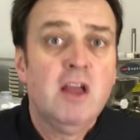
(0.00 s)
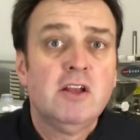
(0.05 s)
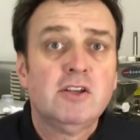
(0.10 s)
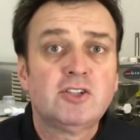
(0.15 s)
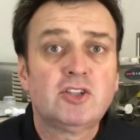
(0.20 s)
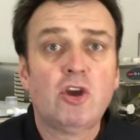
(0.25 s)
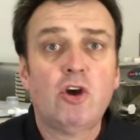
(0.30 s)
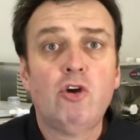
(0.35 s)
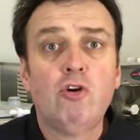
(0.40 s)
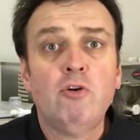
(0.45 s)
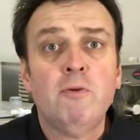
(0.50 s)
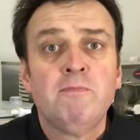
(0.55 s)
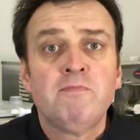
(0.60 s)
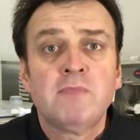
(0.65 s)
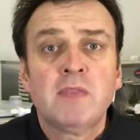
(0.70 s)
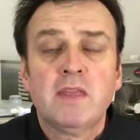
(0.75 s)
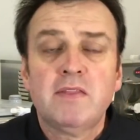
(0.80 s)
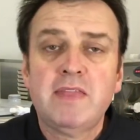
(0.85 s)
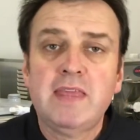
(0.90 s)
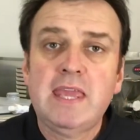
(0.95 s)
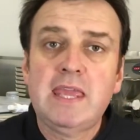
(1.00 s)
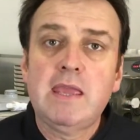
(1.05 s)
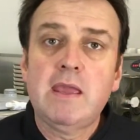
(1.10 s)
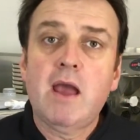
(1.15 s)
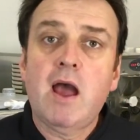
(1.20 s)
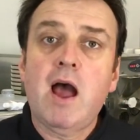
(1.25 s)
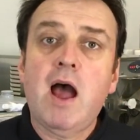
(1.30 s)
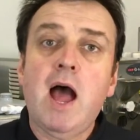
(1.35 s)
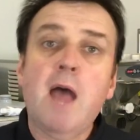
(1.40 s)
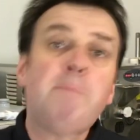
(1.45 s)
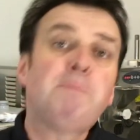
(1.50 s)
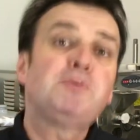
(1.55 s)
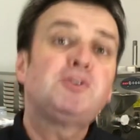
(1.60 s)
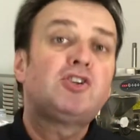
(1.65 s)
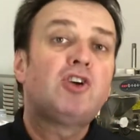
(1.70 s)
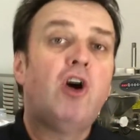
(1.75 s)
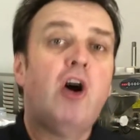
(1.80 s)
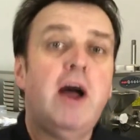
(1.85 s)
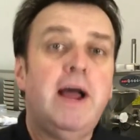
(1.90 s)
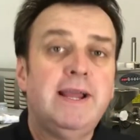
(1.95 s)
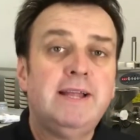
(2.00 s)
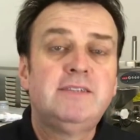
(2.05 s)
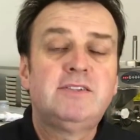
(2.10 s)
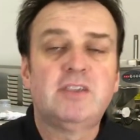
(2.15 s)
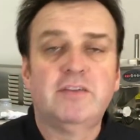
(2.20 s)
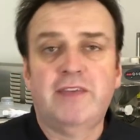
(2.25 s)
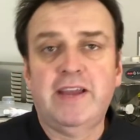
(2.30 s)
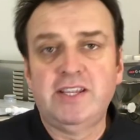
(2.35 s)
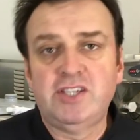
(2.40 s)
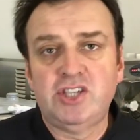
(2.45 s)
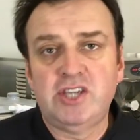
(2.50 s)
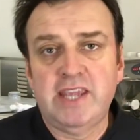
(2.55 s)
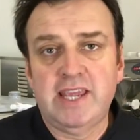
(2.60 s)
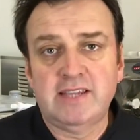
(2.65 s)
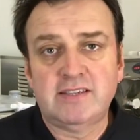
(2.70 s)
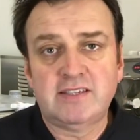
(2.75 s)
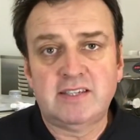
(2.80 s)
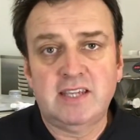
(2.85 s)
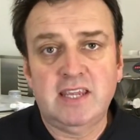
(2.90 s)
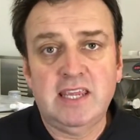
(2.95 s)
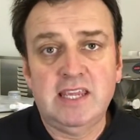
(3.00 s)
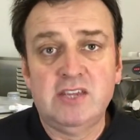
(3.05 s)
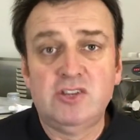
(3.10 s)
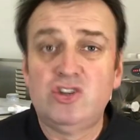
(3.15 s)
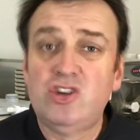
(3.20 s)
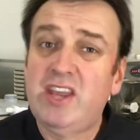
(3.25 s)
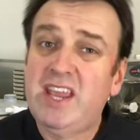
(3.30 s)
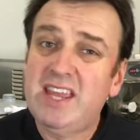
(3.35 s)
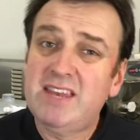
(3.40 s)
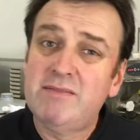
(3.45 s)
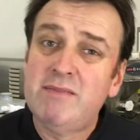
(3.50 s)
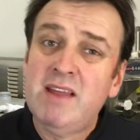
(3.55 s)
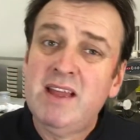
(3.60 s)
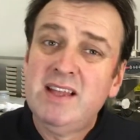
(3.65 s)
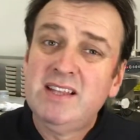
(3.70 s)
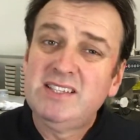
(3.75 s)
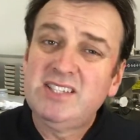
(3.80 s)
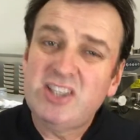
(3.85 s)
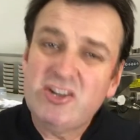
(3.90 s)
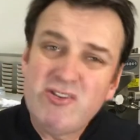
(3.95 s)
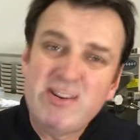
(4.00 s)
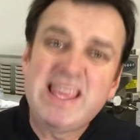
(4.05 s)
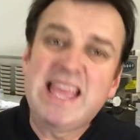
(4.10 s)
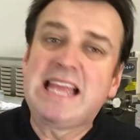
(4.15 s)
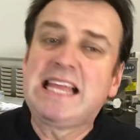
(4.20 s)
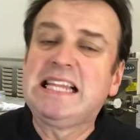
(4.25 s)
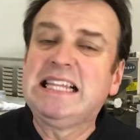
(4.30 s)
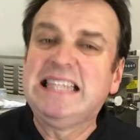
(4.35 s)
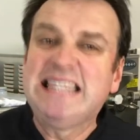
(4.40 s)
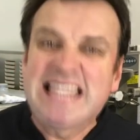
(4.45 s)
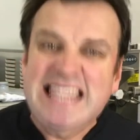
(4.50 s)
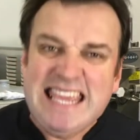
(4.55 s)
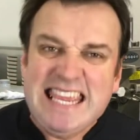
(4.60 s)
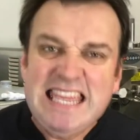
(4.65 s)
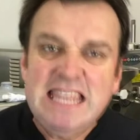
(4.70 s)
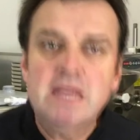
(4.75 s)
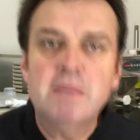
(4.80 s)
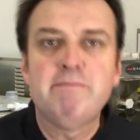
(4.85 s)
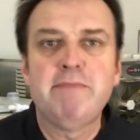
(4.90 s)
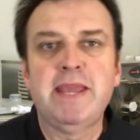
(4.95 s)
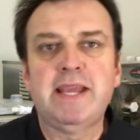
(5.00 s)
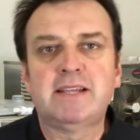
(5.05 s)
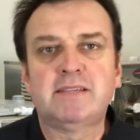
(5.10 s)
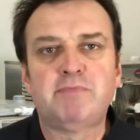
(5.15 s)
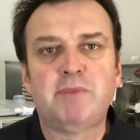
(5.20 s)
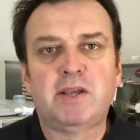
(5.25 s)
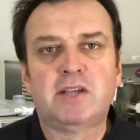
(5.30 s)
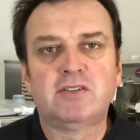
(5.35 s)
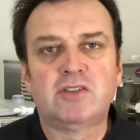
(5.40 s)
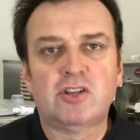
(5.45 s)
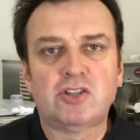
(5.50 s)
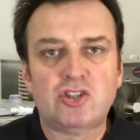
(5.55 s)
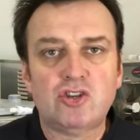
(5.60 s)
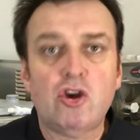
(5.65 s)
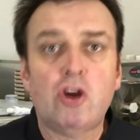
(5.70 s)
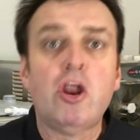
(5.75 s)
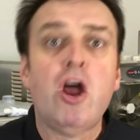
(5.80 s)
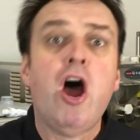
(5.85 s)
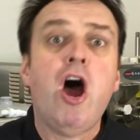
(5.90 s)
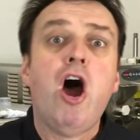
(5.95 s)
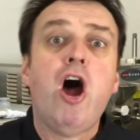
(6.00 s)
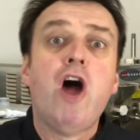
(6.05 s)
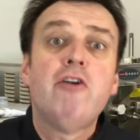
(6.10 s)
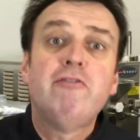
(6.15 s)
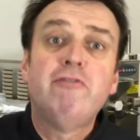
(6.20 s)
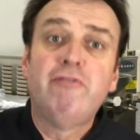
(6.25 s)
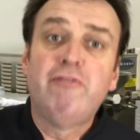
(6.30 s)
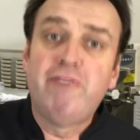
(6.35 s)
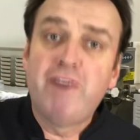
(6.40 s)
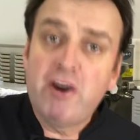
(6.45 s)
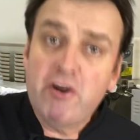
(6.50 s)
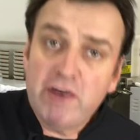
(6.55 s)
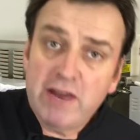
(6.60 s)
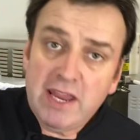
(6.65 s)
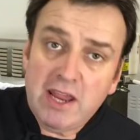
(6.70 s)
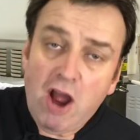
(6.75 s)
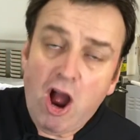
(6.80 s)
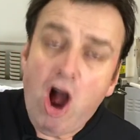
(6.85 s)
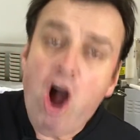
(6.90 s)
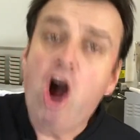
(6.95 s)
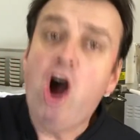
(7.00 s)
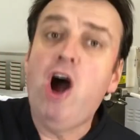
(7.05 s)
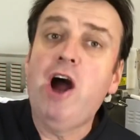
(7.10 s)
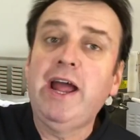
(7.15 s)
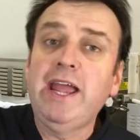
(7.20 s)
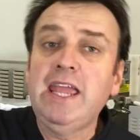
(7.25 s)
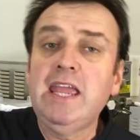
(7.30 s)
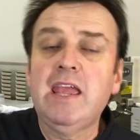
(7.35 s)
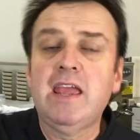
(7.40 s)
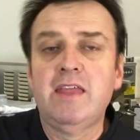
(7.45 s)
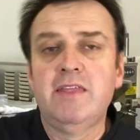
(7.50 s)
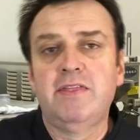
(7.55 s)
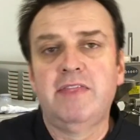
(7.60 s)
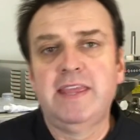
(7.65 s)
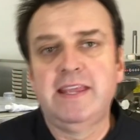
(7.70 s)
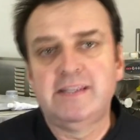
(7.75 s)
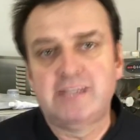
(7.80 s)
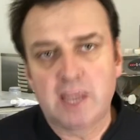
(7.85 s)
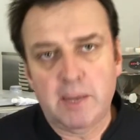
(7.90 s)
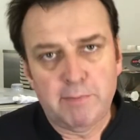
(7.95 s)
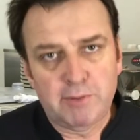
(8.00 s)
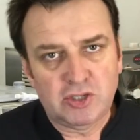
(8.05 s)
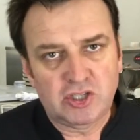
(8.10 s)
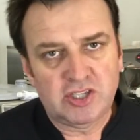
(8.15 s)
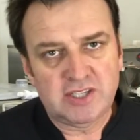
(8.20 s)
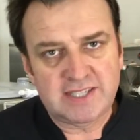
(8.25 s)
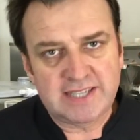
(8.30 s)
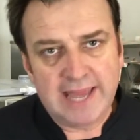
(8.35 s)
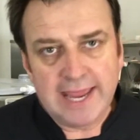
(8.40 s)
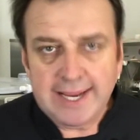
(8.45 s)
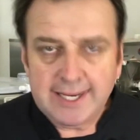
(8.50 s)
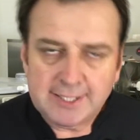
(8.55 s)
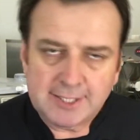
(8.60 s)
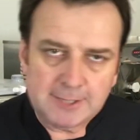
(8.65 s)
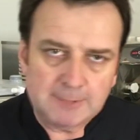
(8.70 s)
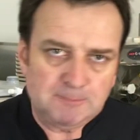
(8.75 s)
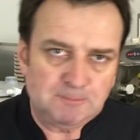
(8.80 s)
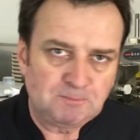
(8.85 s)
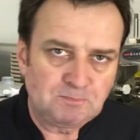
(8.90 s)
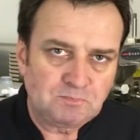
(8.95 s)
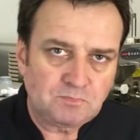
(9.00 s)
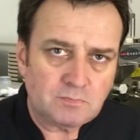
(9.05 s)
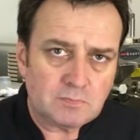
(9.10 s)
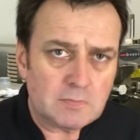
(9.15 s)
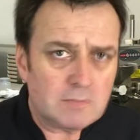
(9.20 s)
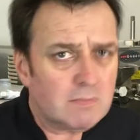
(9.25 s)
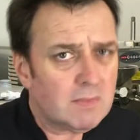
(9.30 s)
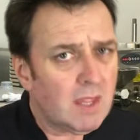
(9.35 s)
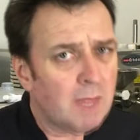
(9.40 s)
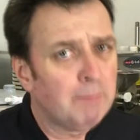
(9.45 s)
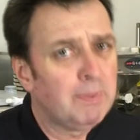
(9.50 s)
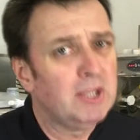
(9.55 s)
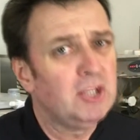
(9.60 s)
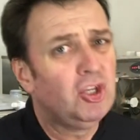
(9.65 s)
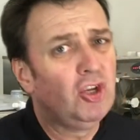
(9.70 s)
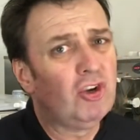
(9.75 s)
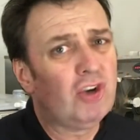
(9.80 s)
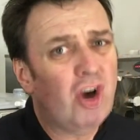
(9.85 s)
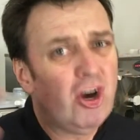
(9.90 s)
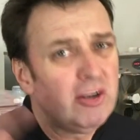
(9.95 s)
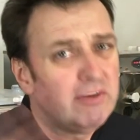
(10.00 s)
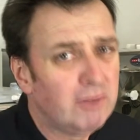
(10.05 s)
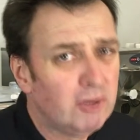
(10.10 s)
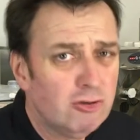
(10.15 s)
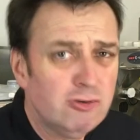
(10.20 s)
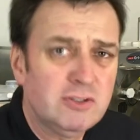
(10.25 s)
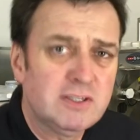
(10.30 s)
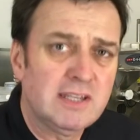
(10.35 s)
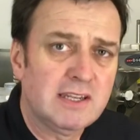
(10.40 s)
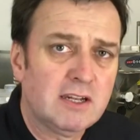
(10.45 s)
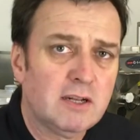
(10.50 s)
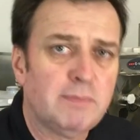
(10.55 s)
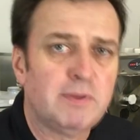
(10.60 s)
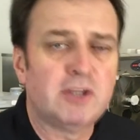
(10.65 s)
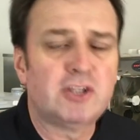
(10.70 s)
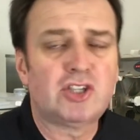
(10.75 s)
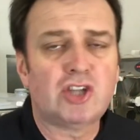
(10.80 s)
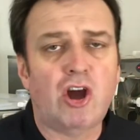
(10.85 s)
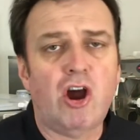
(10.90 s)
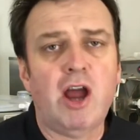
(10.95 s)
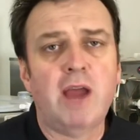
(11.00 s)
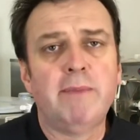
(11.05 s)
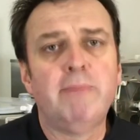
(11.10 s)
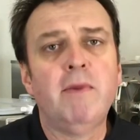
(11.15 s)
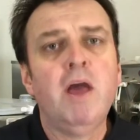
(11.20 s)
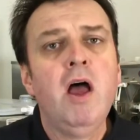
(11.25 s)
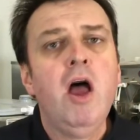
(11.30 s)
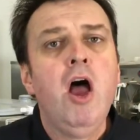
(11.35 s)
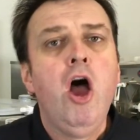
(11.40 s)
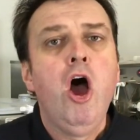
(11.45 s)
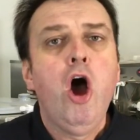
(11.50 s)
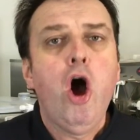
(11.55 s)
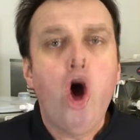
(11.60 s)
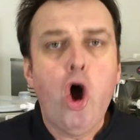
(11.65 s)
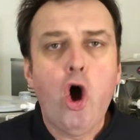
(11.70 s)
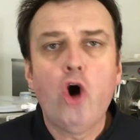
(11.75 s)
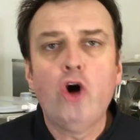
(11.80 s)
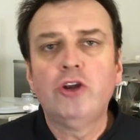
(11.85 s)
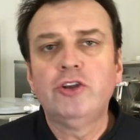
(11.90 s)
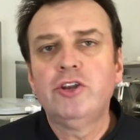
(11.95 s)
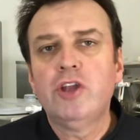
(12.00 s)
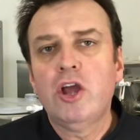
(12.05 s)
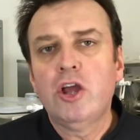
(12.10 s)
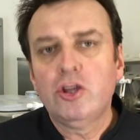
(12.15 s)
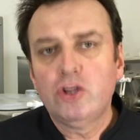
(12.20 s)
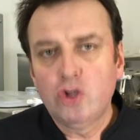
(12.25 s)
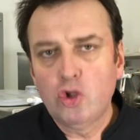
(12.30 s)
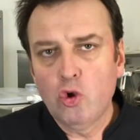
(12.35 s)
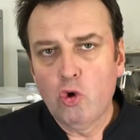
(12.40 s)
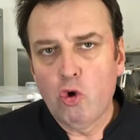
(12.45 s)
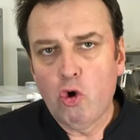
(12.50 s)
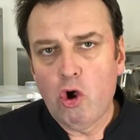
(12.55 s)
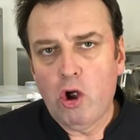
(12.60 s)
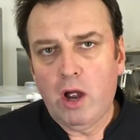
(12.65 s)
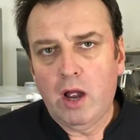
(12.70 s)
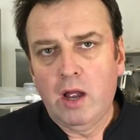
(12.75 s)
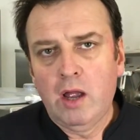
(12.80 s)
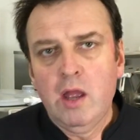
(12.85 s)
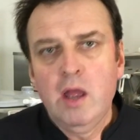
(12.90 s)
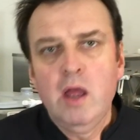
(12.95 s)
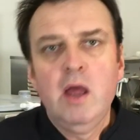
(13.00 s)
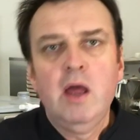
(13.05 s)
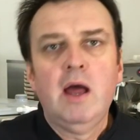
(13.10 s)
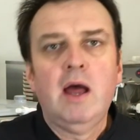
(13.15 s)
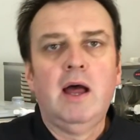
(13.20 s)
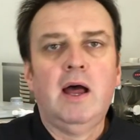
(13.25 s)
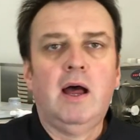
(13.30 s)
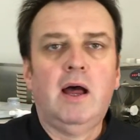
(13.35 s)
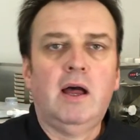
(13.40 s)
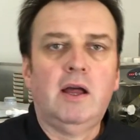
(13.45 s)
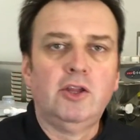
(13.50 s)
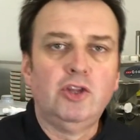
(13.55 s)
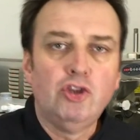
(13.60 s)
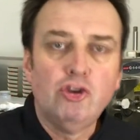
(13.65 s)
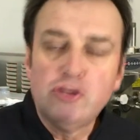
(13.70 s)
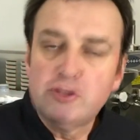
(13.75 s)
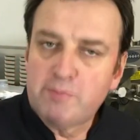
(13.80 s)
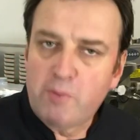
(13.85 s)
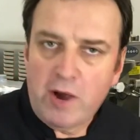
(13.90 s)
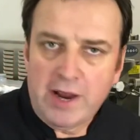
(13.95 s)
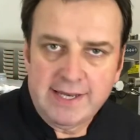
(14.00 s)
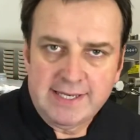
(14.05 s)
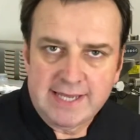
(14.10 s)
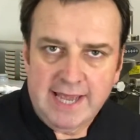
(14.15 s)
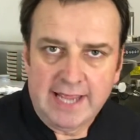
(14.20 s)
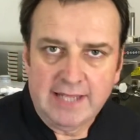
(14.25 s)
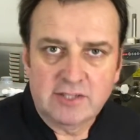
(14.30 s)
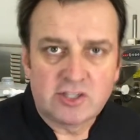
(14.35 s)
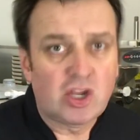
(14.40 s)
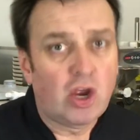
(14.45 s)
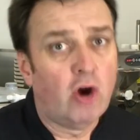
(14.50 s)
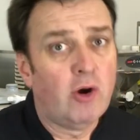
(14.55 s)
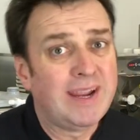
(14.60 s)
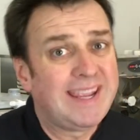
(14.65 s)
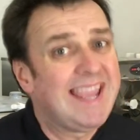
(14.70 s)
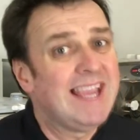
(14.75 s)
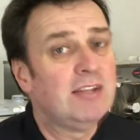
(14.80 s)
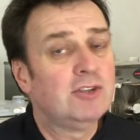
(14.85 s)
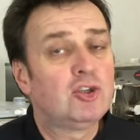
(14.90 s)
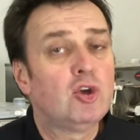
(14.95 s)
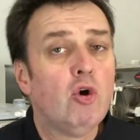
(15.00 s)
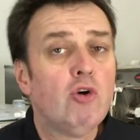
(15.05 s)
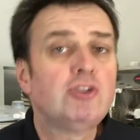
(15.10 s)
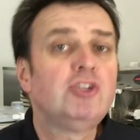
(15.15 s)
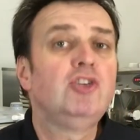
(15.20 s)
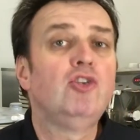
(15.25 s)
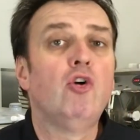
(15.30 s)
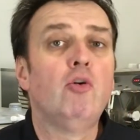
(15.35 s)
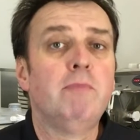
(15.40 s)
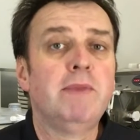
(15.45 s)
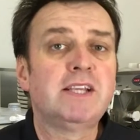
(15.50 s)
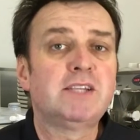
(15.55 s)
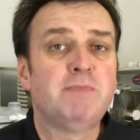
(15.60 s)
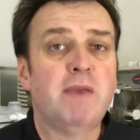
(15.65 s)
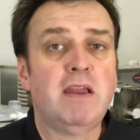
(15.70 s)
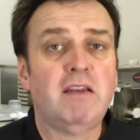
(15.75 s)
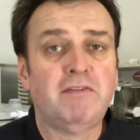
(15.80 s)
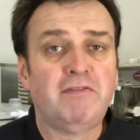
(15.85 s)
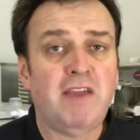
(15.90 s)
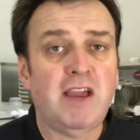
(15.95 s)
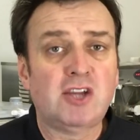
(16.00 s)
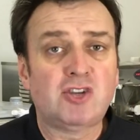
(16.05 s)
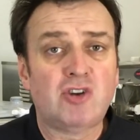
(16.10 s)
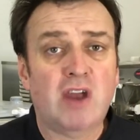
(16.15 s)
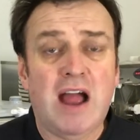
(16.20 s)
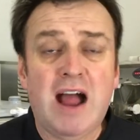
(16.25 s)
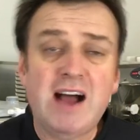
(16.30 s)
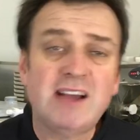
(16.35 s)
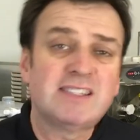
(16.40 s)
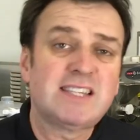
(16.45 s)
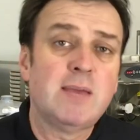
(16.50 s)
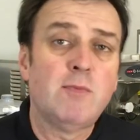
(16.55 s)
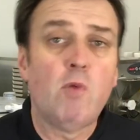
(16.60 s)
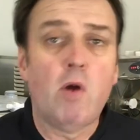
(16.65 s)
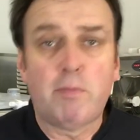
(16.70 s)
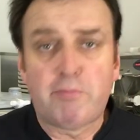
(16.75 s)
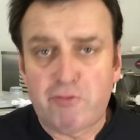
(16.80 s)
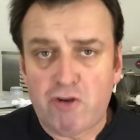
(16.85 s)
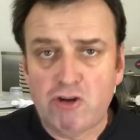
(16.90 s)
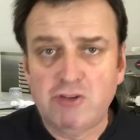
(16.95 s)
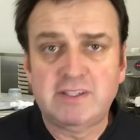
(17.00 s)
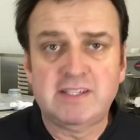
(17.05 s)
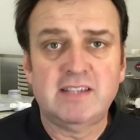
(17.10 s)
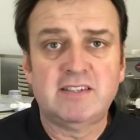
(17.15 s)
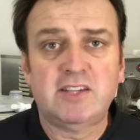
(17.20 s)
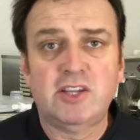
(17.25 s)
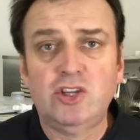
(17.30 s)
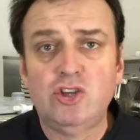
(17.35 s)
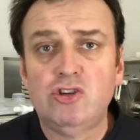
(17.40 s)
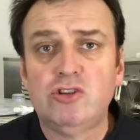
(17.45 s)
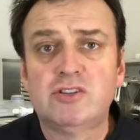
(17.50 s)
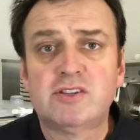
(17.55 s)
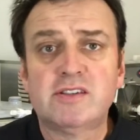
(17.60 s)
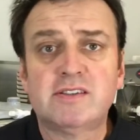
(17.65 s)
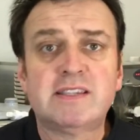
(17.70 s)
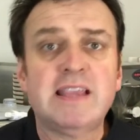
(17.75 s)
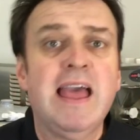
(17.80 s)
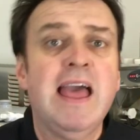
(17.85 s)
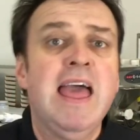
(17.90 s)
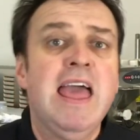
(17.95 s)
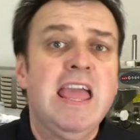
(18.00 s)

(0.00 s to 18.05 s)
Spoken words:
So the upsides of HTST is you get generally a clean mix because it's not very high in the temperature stakes, but you kind of lose a little bit of time on your use by date. So again, talk to your mix manufacturer, ask him what process he uses.